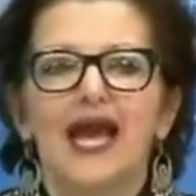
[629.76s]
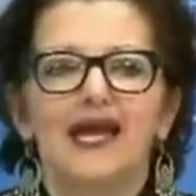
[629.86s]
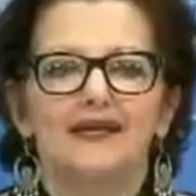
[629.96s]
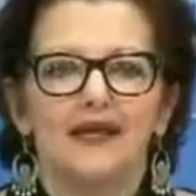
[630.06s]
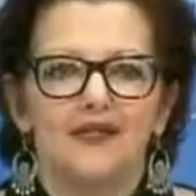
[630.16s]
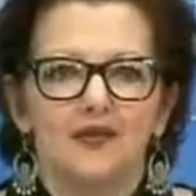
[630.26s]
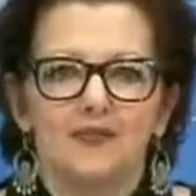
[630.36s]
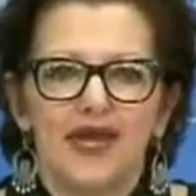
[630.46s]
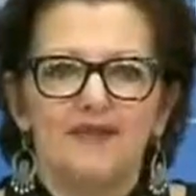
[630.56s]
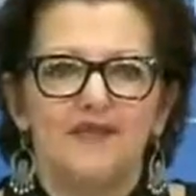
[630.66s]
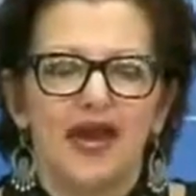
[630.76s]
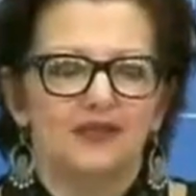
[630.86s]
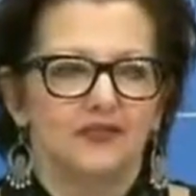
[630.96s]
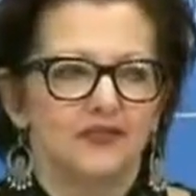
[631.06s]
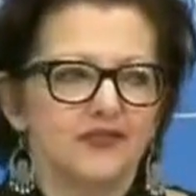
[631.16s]
And their
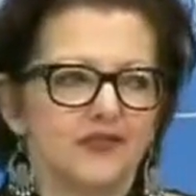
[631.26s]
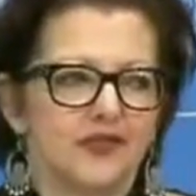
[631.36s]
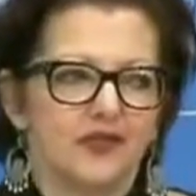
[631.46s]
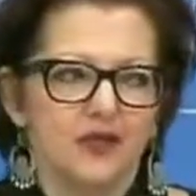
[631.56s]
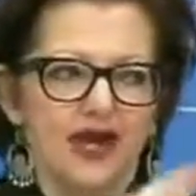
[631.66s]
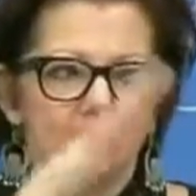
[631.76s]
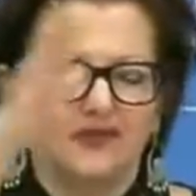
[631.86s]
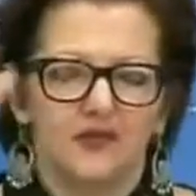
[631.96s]
benefactors, the U.S.